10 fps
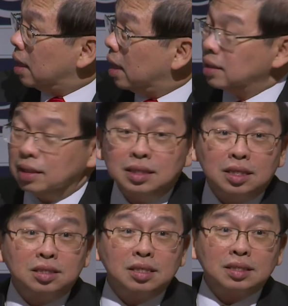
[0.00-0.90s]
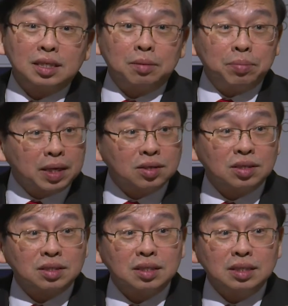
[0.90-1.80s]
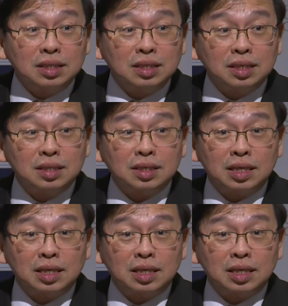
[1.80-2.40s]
and the lead teachers are the pedagogical leaders